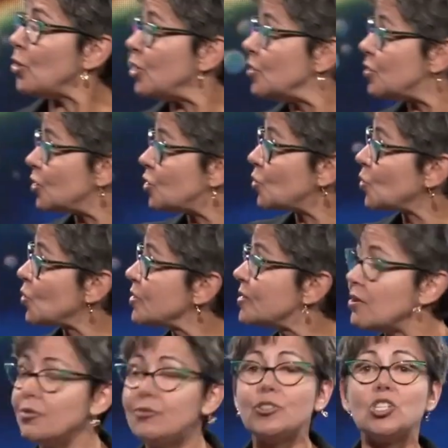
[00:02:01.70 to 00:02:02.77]
we use the tools
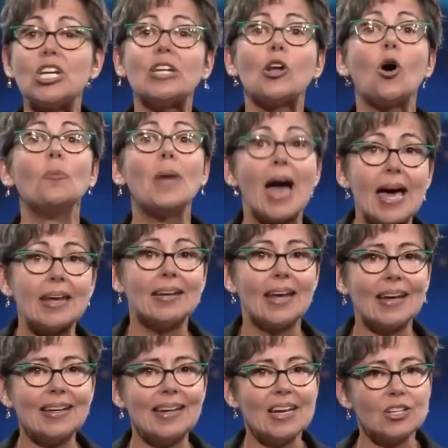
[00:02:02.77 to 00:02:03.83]
of genome
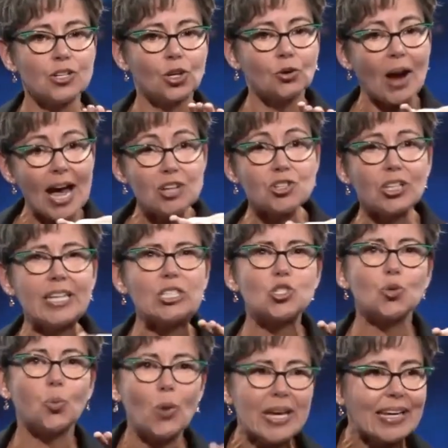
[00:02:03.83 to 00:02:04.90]
editing to gradually
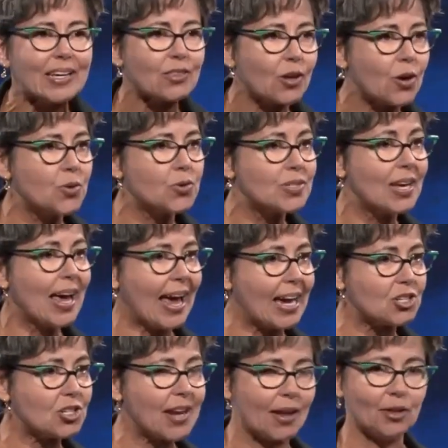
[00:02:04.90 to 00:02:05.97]
tweak those
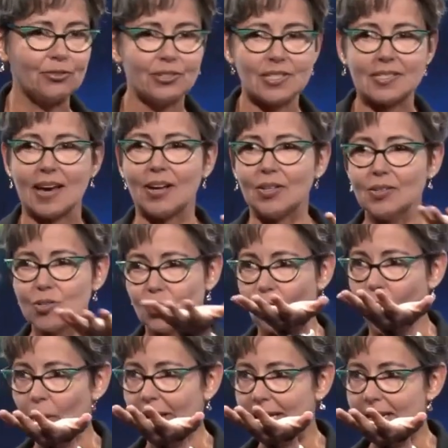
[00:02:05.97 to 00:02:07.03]
Asian elephant cells
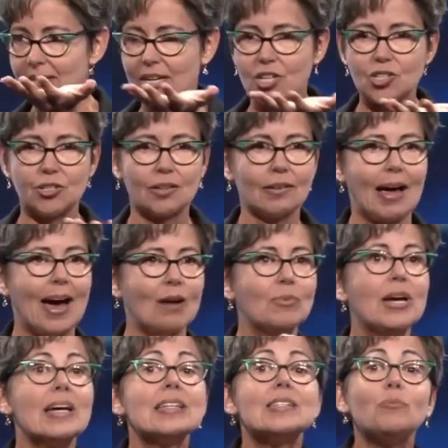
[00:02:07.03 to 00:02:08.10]
growing in a dish in a lab
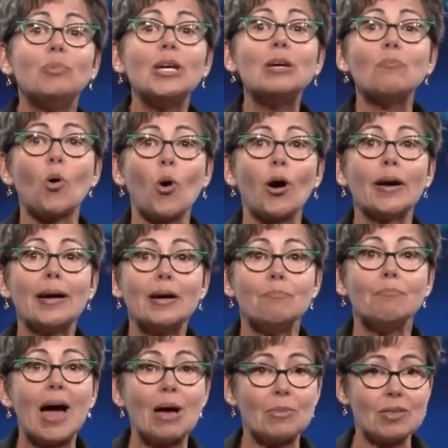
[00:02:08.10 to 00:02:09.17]
to be more
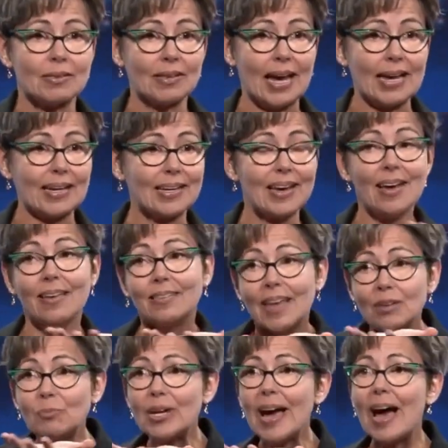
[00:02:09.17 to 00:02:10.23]
mammoth-like.
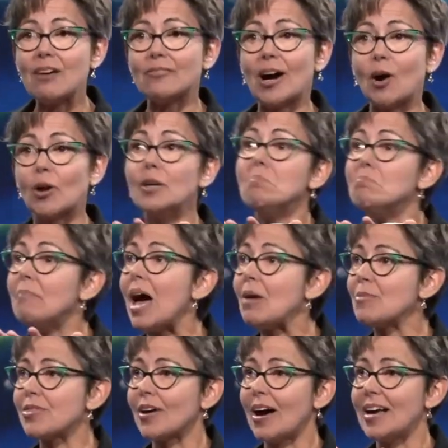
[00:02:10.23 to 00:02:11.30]
Then we have our
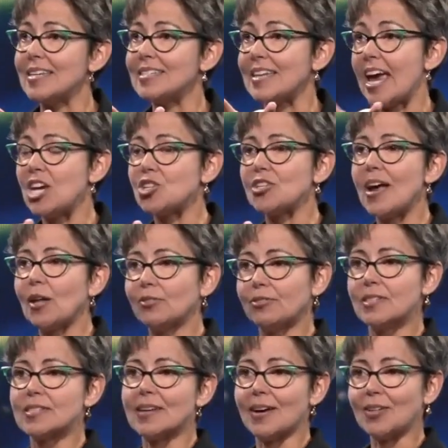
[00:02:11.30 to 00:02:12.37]
mammothized Asian
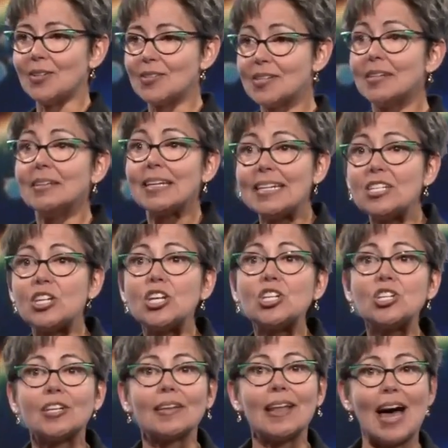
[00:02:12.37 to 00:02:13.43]
elephant cells in a
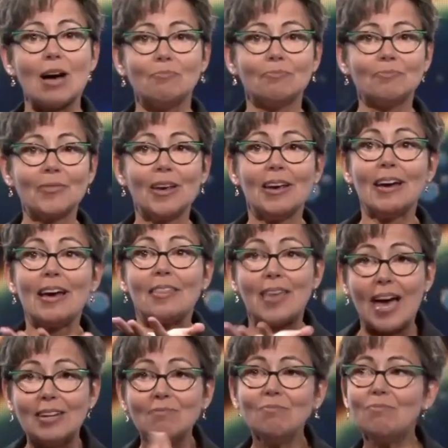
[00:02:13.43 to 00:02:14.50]
dish in a lab.
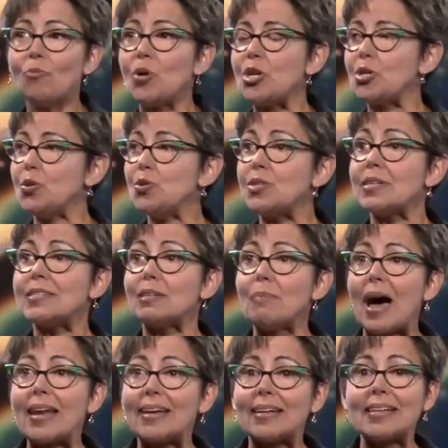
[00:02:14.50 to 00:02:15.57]
Then we use
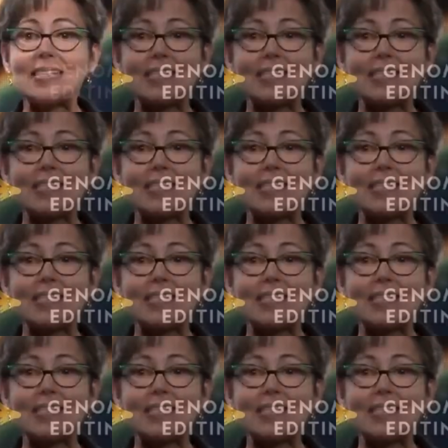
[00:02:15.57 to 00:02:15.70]
somatic